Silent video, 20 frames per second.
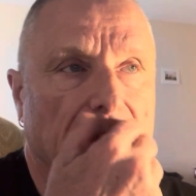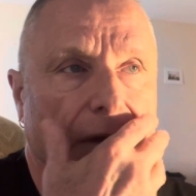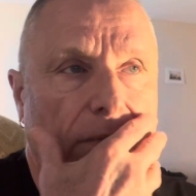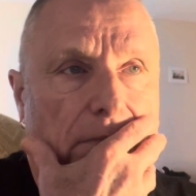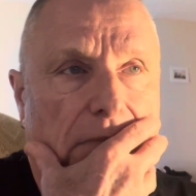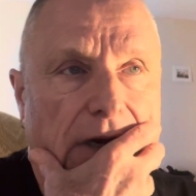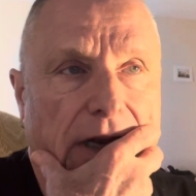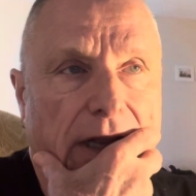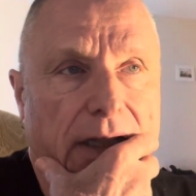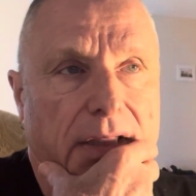
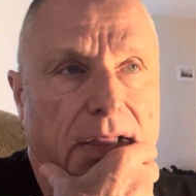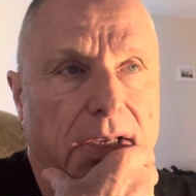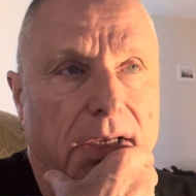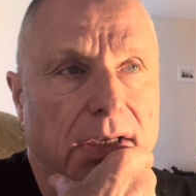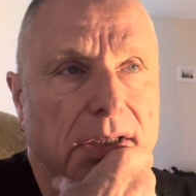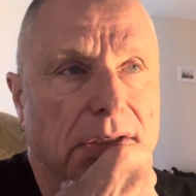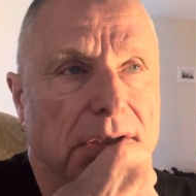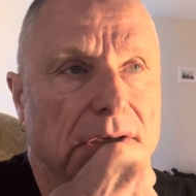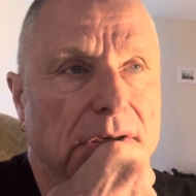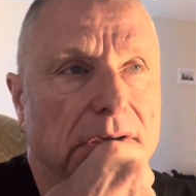But I
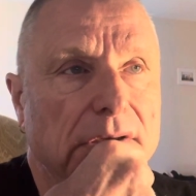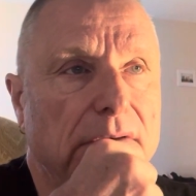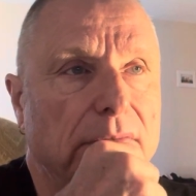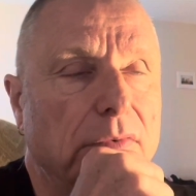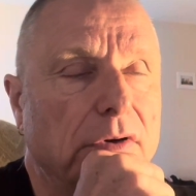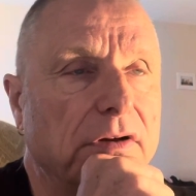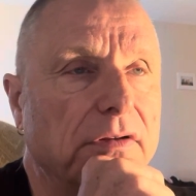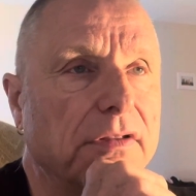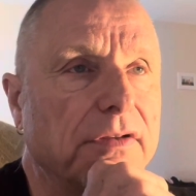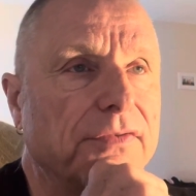think that
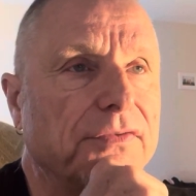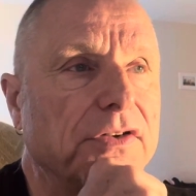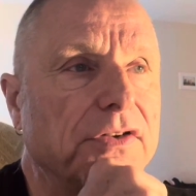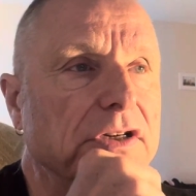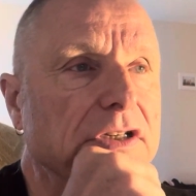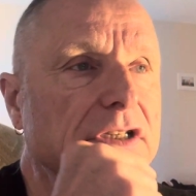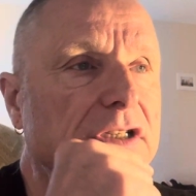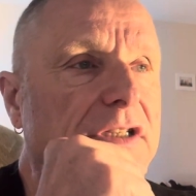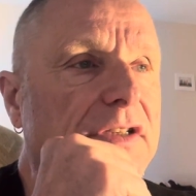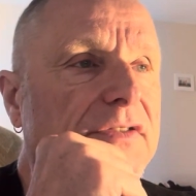one of the
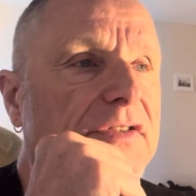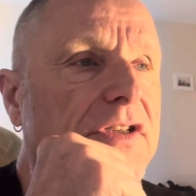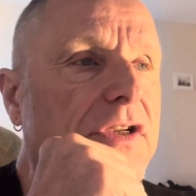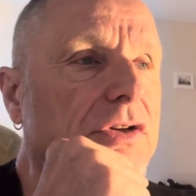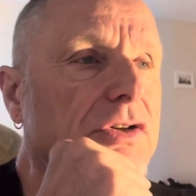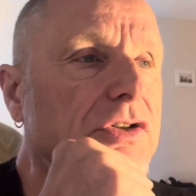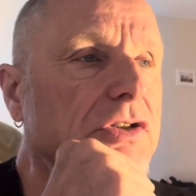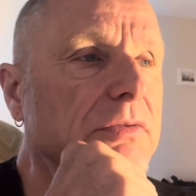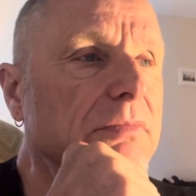functions of social